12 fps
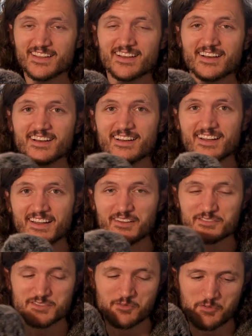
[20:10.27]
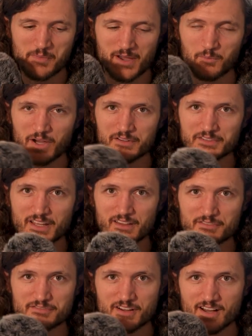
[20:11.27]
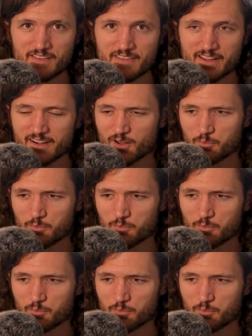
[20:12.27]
I have some of my wildlife on there.